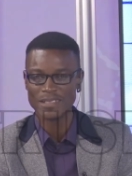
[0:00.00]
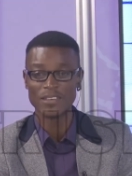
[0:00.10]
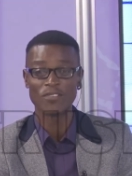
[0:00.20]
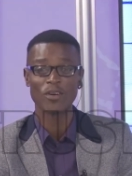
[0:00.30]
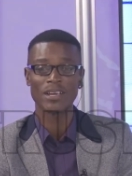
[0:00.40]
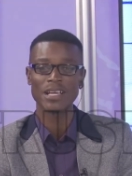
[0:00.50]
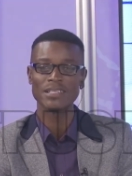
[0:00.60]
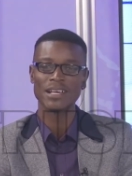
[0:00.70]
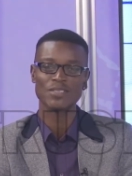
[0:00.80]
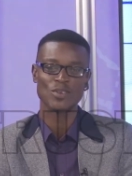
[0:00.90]
They
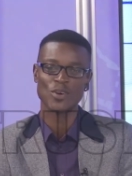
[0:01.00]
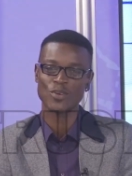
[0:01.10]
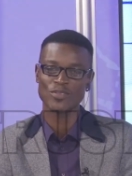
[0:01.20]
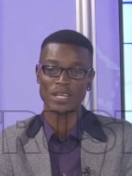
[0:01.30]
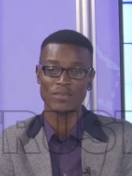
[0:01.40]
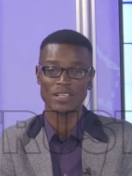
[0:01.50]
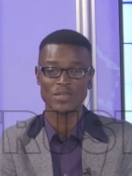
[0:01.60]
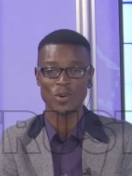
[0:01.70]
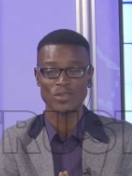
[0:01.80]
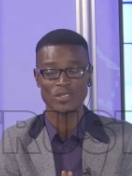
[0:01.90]
forget their sorrows whenever
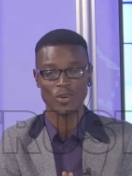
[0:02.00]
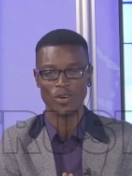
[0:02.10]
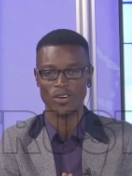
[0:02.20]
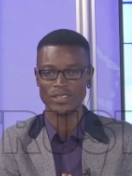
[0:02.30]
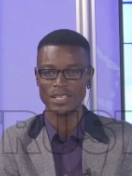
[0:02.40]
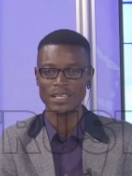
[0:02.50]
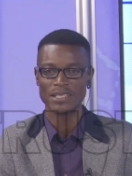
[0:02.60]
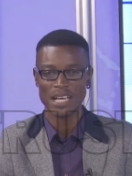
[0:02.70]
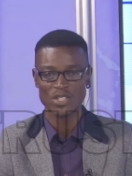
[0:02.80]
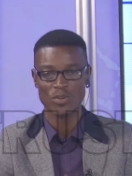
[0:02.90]
sport is on.
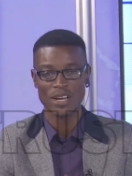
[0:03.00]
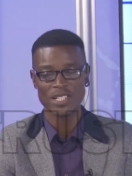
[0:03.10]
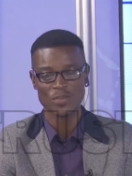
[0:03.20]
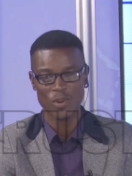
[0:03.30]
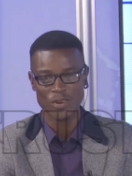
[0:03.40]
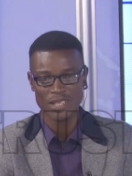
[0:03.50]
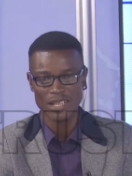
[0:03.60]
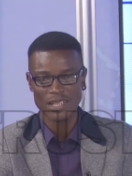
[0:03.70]
That's why sport